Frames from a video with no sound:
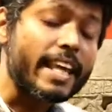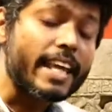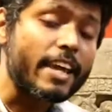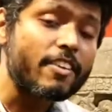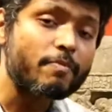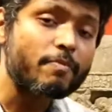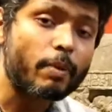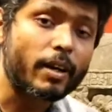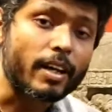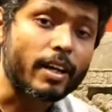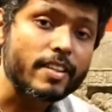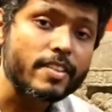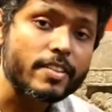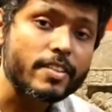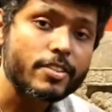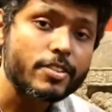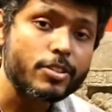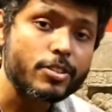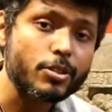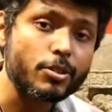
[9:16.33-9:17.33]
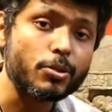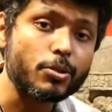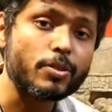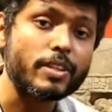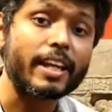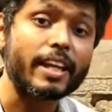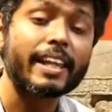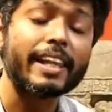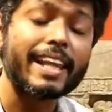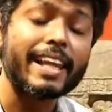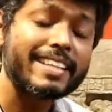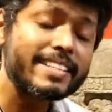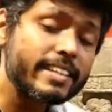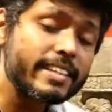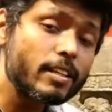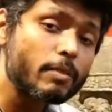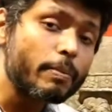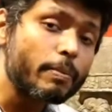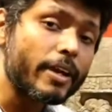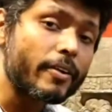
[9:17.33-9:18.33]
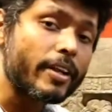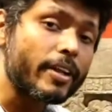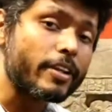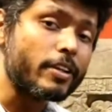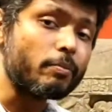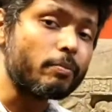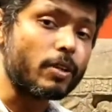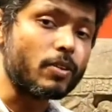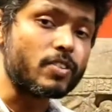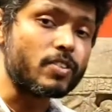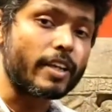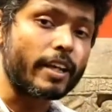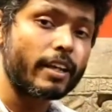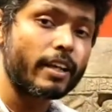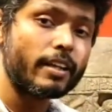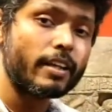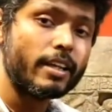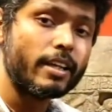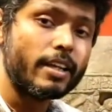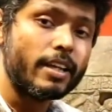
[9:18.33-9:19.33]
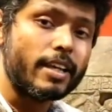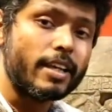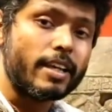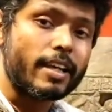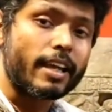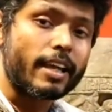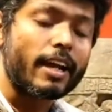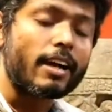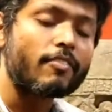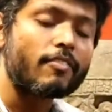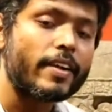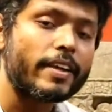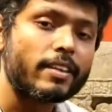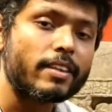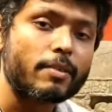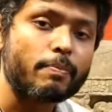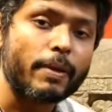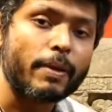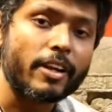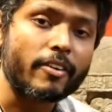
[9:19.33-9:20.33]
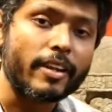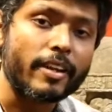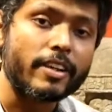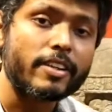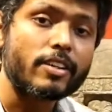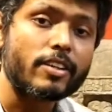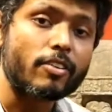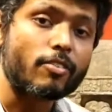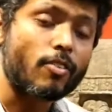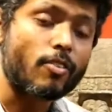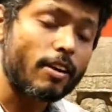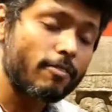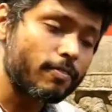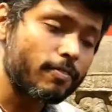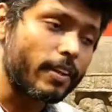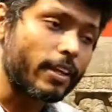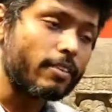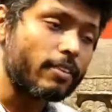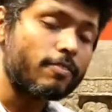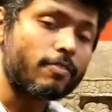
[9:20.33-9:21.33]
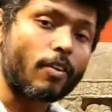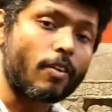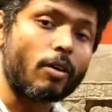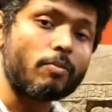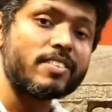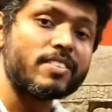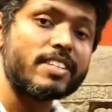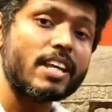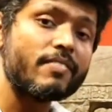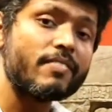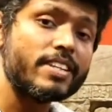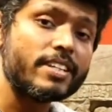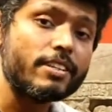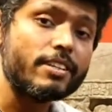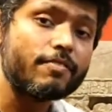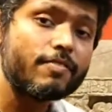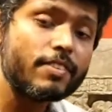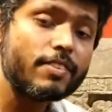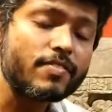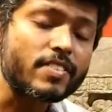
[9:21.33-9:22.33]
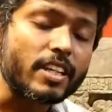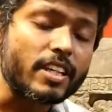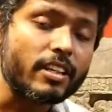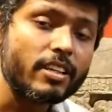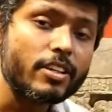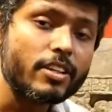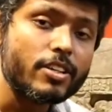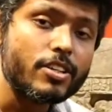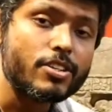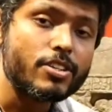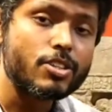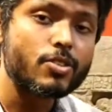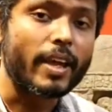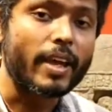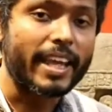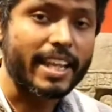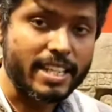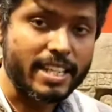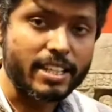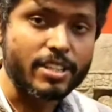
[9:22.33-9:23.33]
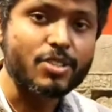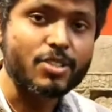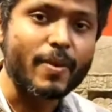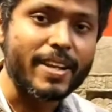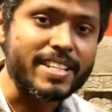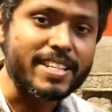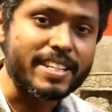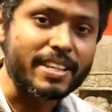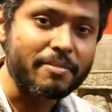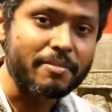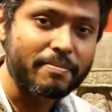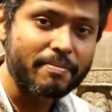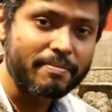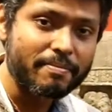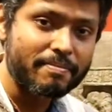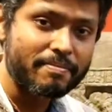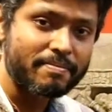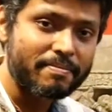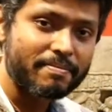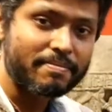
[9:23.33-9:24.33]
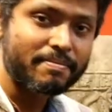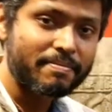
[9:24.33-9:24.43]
This gave birth to the classical period in music, covering the period roughly from 1750 to 1820.